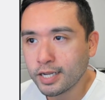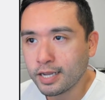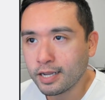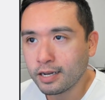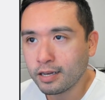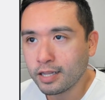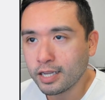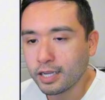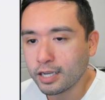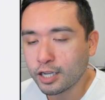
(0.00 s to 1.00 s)
in
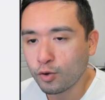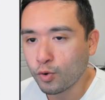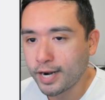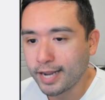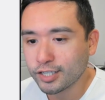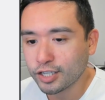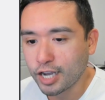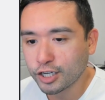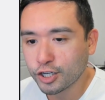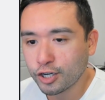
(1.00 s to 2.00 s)
the Q&A
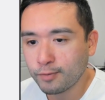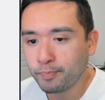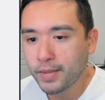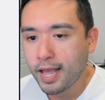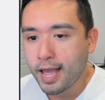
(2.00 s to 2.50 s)
section,